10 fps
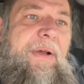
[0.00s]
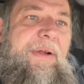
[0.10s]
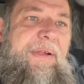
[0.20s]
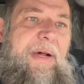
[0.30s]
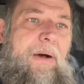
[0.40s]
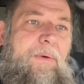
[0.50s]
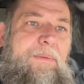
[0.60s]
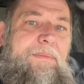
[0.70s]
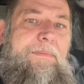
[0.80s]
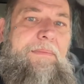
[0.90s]

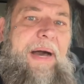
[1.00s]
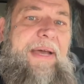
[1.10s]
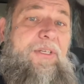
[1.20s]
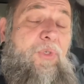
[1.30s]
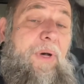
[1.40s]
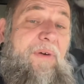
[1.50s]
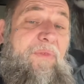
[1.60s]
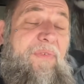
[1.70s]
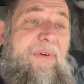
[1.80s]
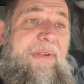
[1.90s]
So, buying 12
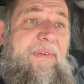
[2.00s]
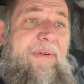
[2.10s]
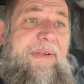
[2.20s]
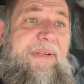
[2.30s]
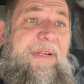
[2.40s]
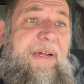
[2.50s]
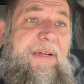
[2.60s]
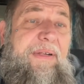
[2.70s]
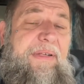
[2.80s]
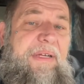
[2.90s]
woofers versus
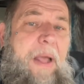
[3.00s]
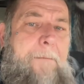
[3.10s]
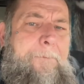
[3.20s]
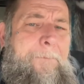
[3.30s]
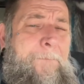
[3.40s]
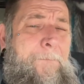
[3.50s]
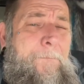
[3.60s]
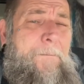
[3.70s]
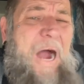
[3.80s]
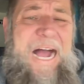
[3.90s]
6.
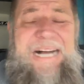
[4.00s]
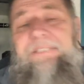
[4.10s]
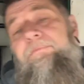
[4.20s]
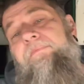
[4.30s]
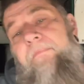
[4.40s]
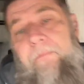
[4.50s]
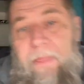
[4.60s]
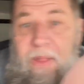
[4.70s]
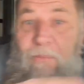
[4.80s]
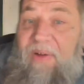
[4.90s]
But
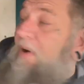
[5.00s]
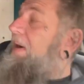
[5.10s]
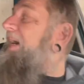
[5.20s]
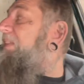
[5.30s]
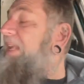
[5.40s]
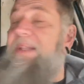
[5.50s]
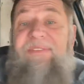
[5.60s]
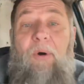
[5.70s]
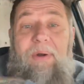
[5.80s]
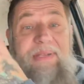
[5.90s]
I've already got
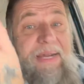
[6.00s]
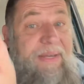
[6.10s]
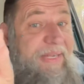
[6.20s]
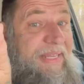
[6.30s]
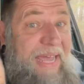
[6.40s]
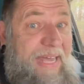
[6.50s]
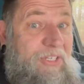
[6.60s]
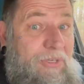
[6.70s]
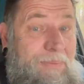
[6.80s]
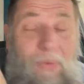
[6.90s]
these four, so I'd just have to
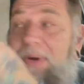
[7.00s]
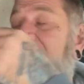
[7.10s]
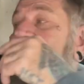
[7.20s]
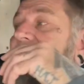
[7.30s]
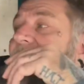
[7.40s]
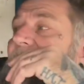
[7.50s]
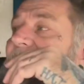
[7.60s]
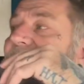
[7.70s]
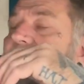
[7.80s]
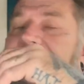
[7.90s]
add two more.
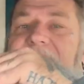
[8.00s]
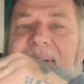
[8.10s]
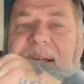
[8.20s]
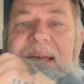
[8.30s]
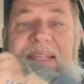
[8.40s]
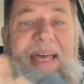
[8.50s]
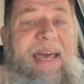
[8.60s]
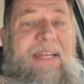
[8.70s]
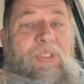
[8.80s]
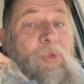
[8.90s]
Versus I'd have to
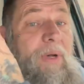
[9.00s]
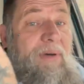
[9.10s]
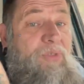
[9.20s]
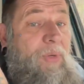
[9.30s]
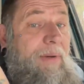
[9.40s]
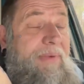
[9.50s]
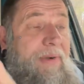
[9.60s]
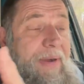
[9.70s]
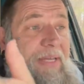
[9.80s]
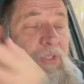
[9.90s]
add 12 12s
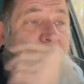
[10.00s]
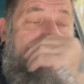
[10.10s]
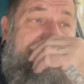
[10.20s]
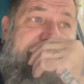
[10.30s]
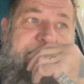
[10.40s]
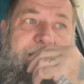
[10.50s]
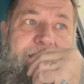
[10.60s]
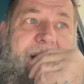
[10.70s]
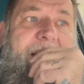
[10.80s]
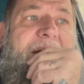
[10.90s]
or 8 12s.
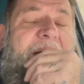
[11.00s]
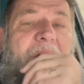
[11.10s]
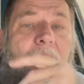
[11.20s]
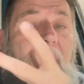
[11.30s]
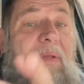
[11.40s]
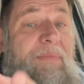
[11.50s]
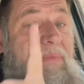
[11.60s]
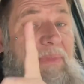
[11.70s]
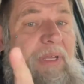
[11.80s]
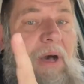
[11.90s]
So, one,
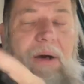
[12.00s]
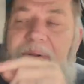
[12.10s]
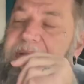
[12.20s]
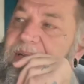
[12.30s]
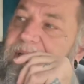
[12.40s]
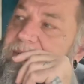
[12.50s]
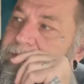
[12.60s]
the cost.